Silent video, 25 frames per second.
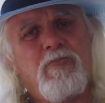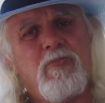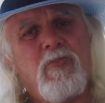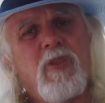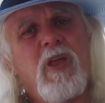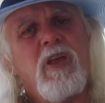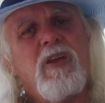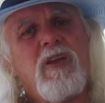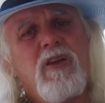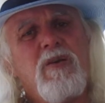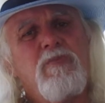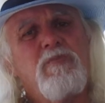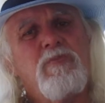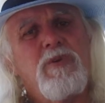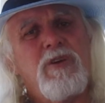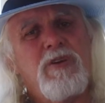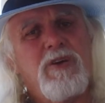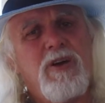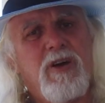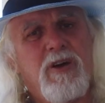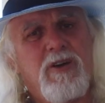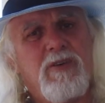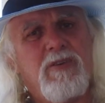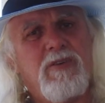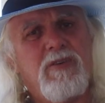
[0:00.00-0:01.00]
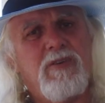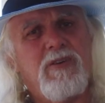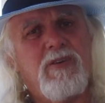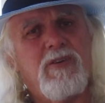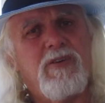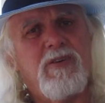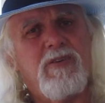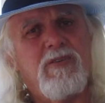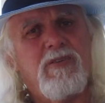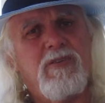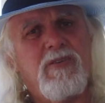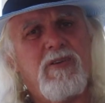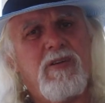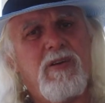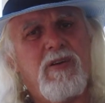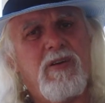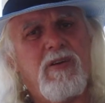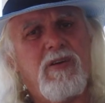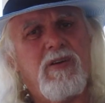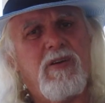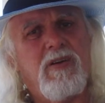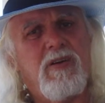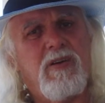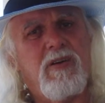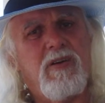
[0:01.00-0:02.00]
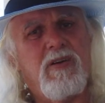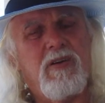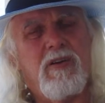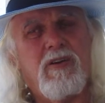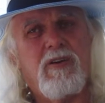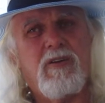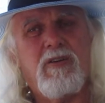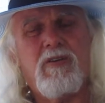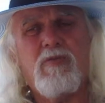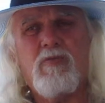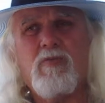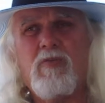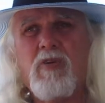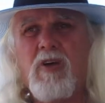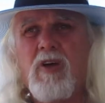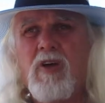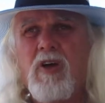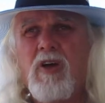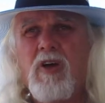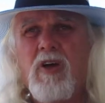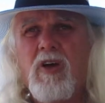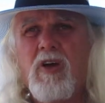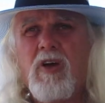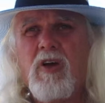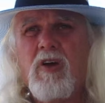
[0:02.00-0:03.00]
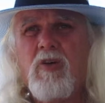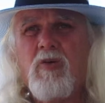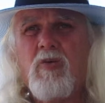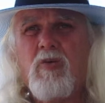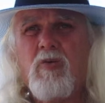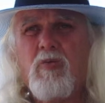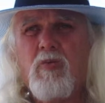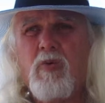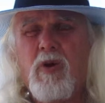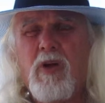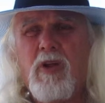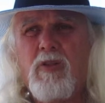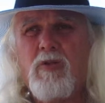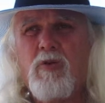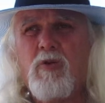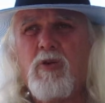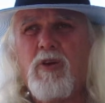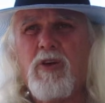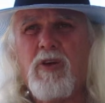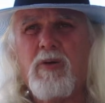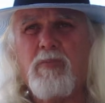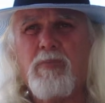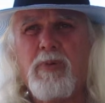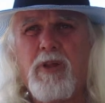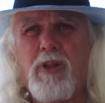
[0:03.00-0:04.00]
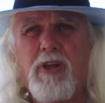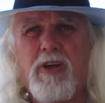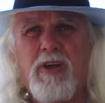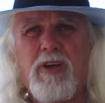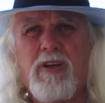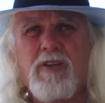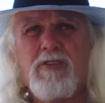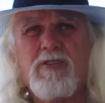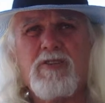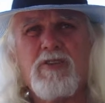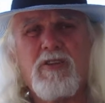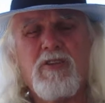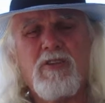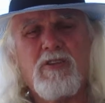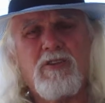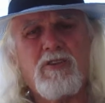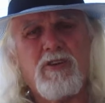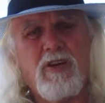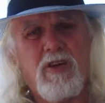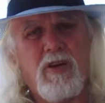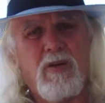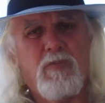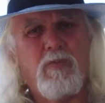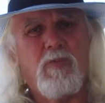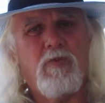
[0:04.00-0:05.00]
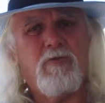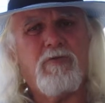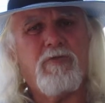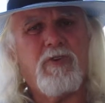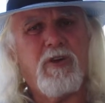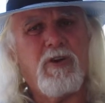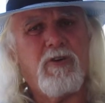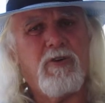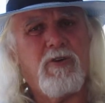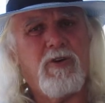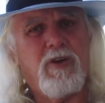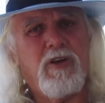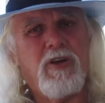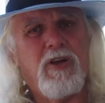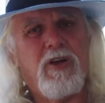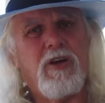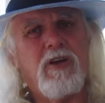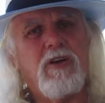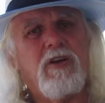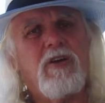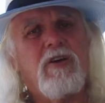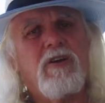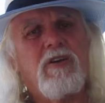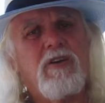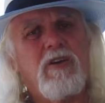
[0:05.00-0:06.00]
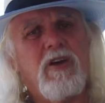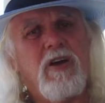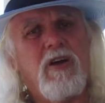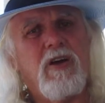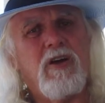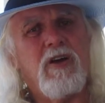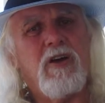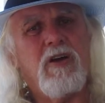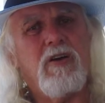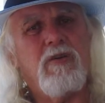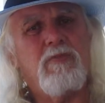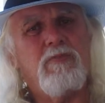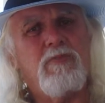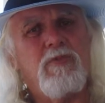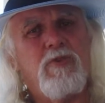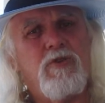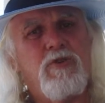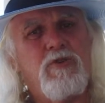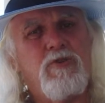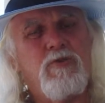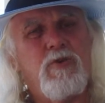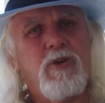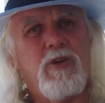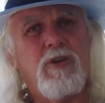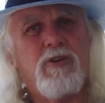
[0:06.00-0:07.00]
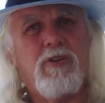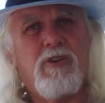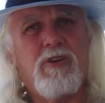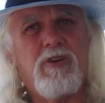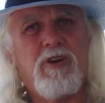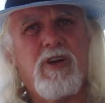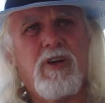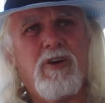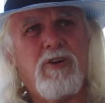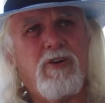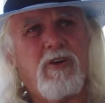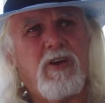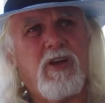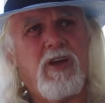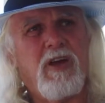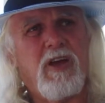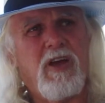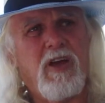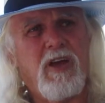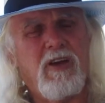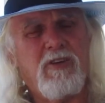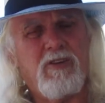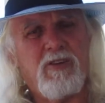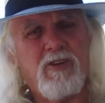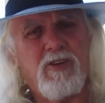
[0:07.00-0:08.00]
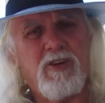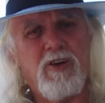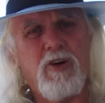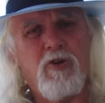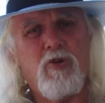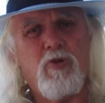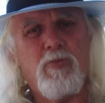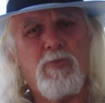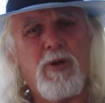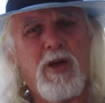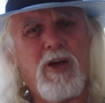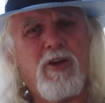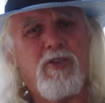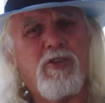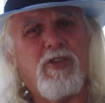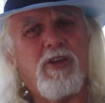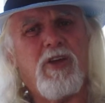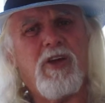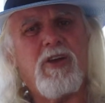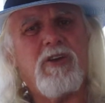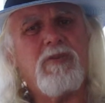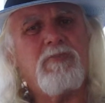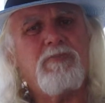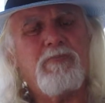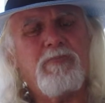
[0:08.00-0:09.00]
It can be done, and we're looking at plans in the Tamworth area, New England area, how to go about that.